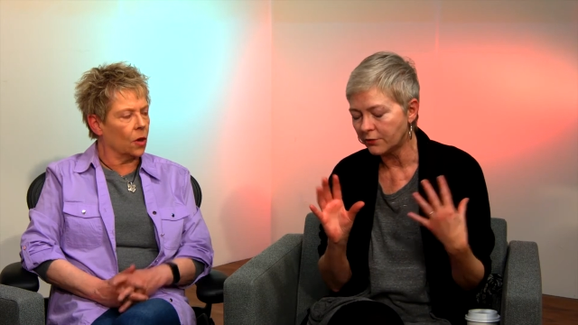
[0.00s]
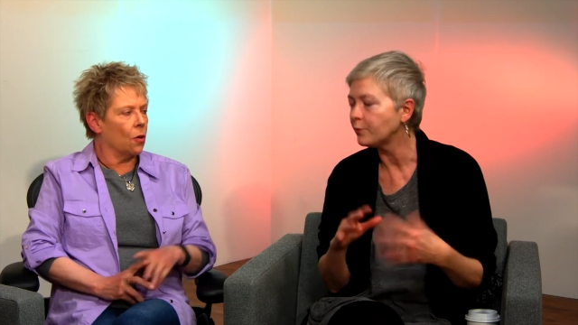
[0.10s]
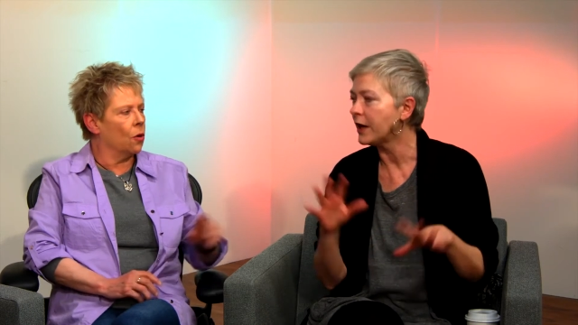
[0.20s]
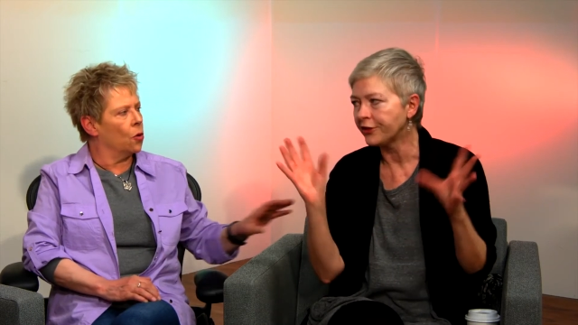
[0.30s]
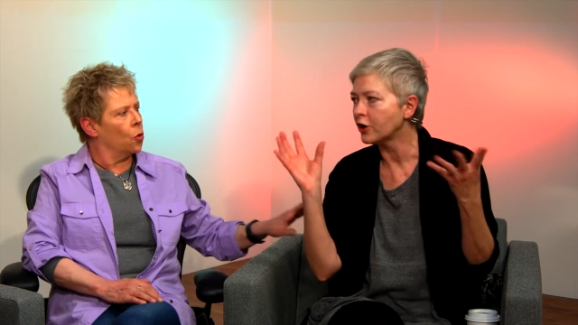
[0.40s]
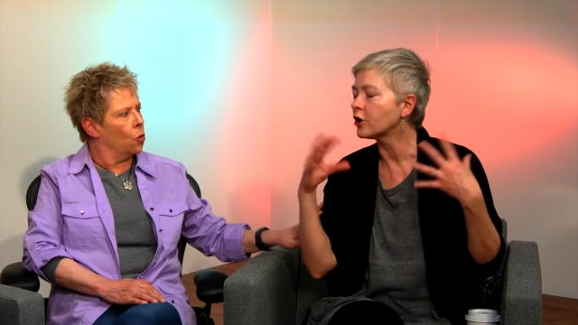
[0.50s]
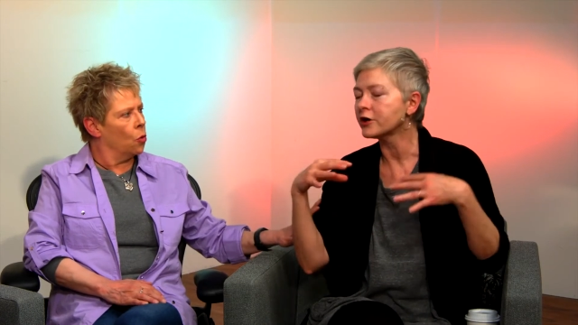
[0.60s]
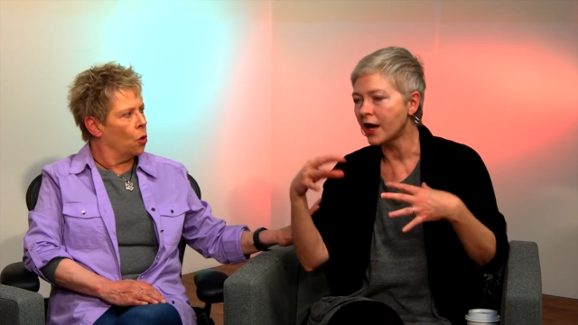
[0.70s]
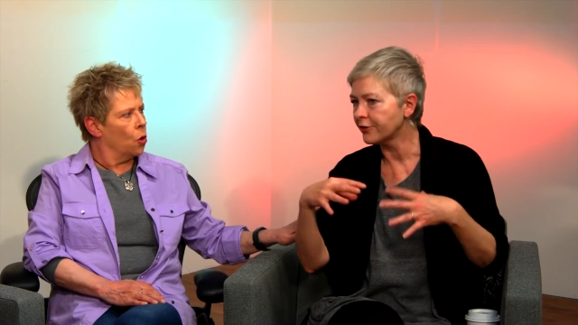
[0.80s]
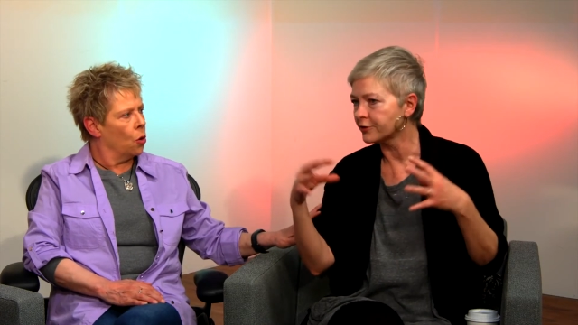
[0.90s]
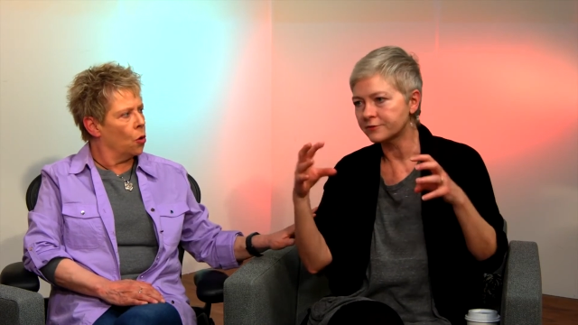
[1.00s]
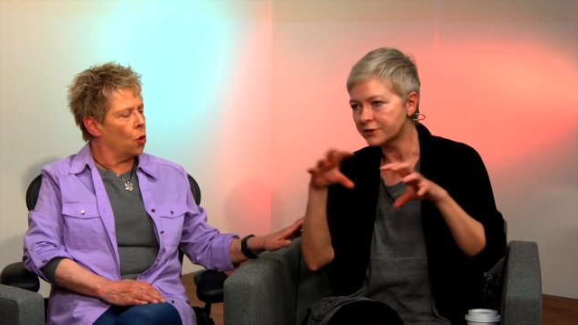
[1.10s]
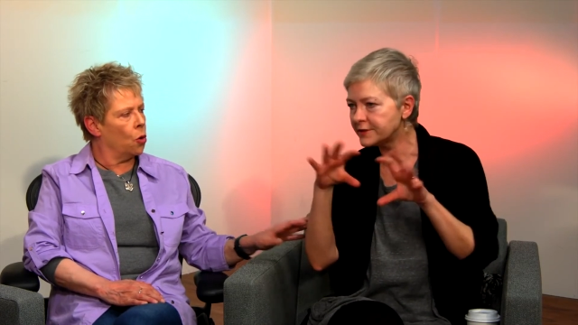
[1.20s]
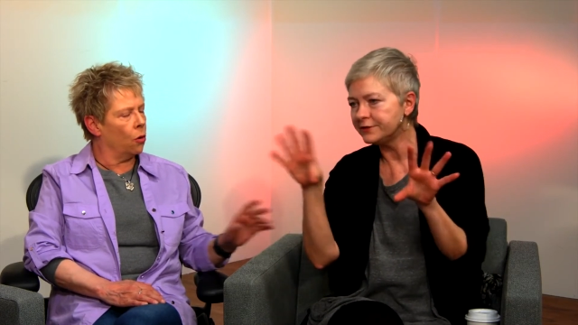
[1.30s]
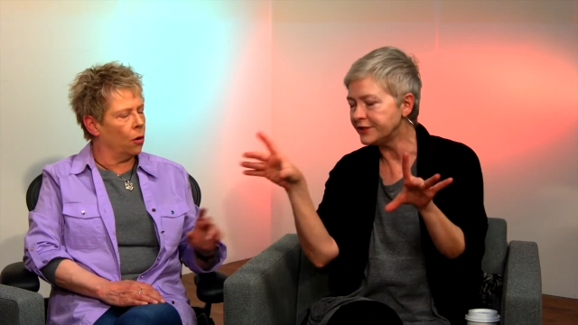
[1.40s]
Speaker 1: well, there are other
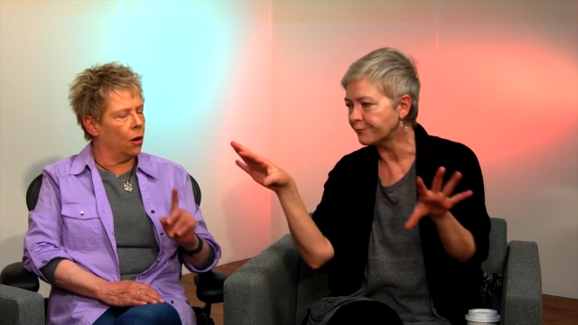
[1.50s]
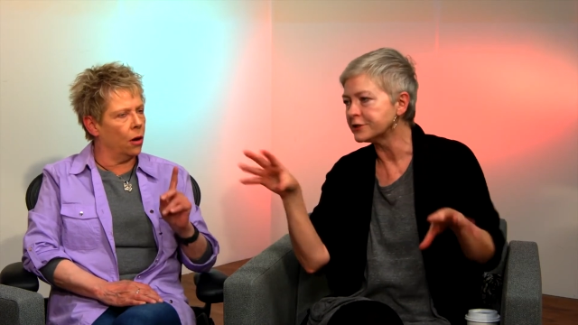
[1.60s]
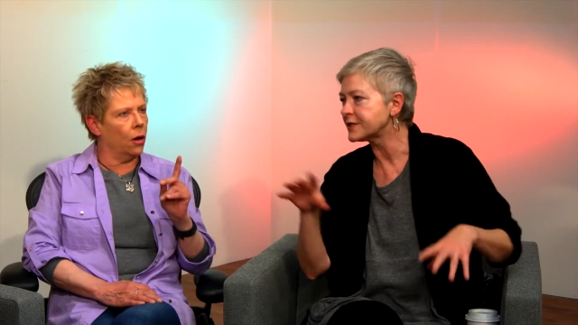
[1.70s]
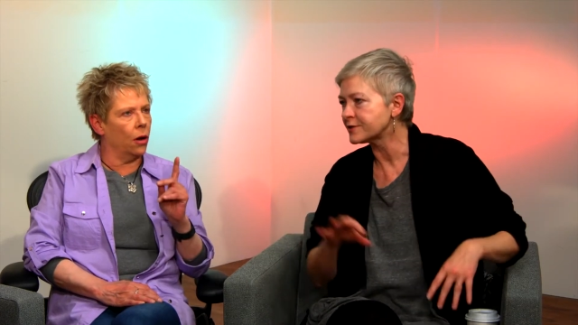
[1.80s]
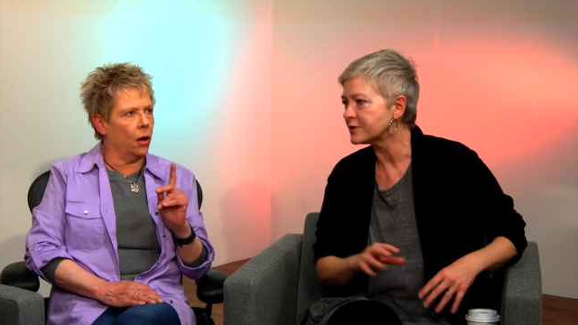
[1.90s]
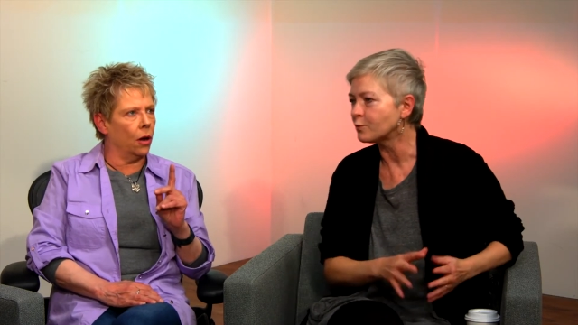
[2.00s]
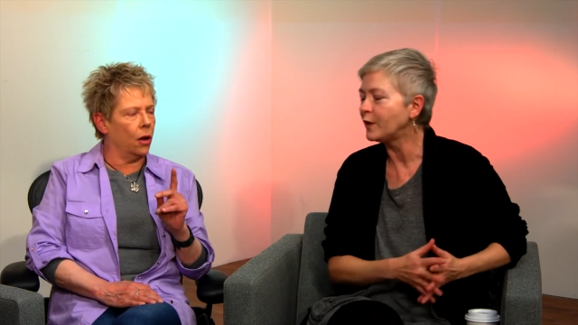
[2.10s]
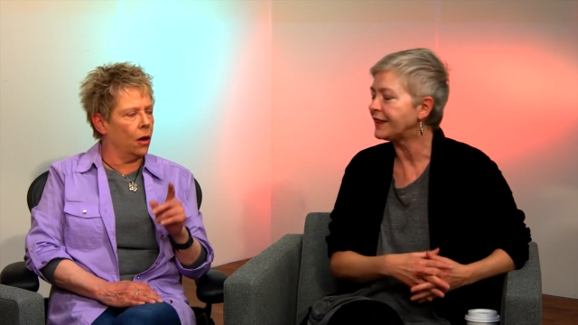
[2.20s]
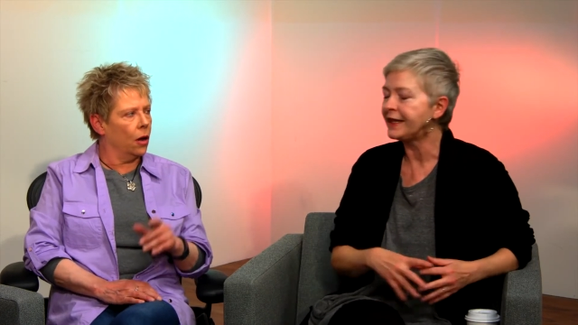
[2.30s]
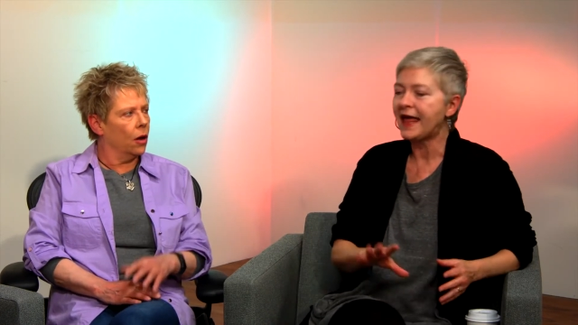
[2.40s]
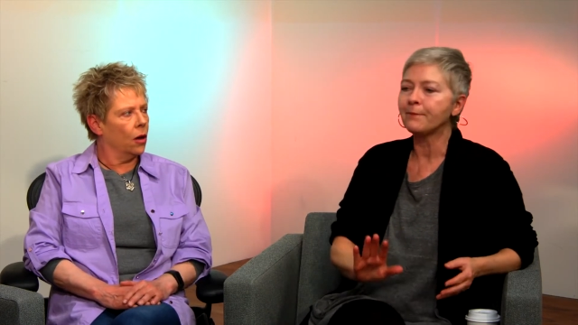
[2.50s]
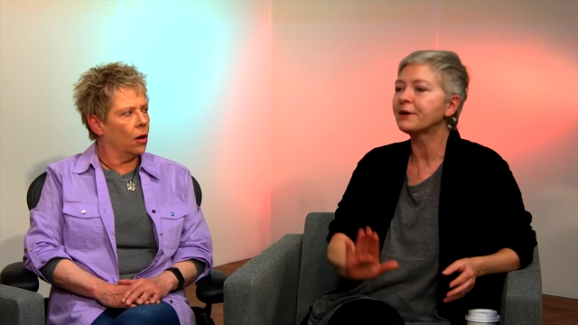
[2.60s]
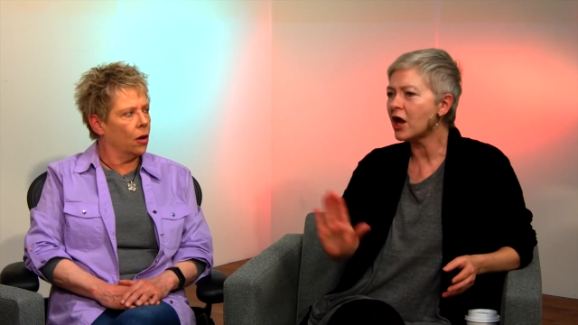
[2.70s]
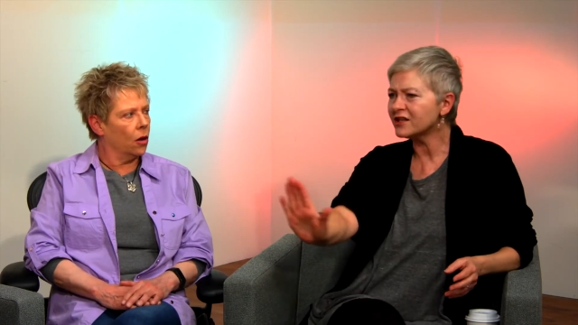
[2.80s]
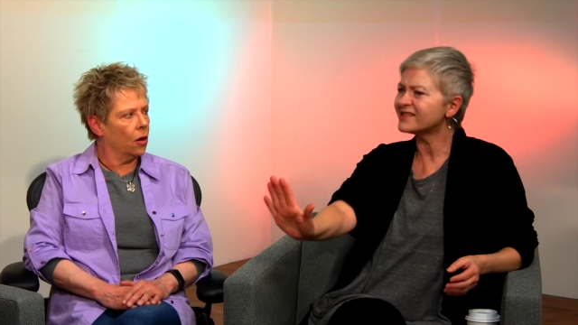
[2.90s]
differences within that,
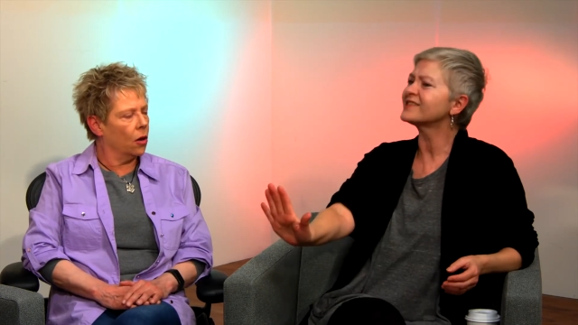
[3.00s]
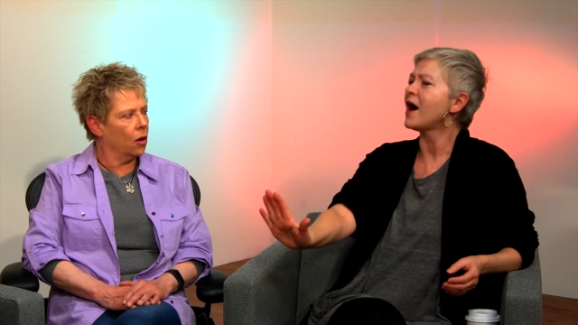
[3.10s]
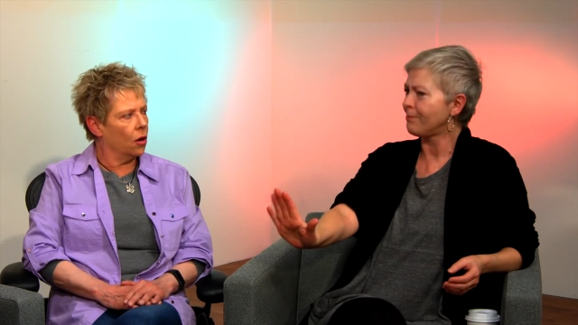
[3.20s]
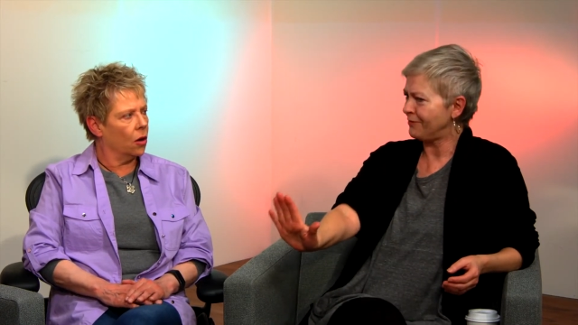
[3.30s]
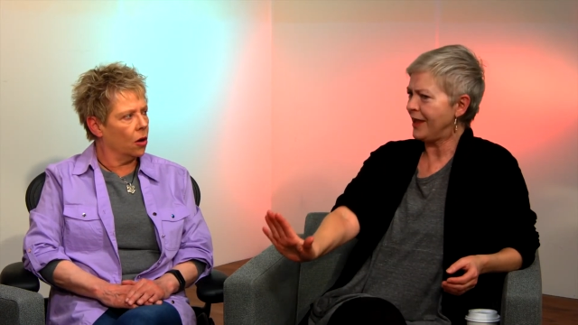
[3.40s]
but I'll stop